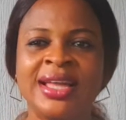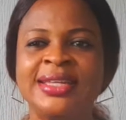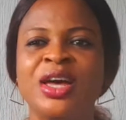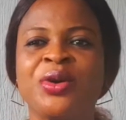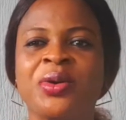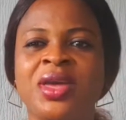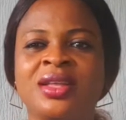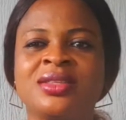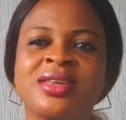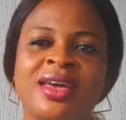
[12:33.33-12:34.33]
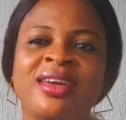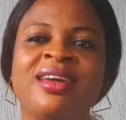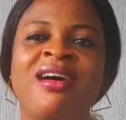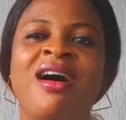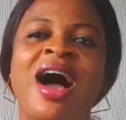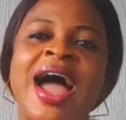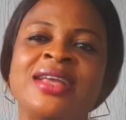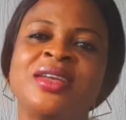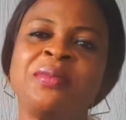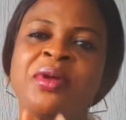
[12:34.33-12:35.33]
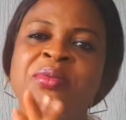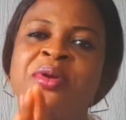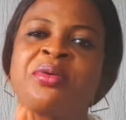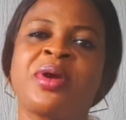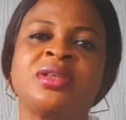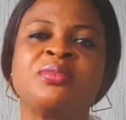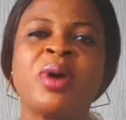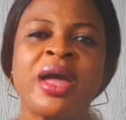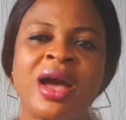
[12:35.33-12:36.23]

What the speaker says: Now you can say, I deeply regret my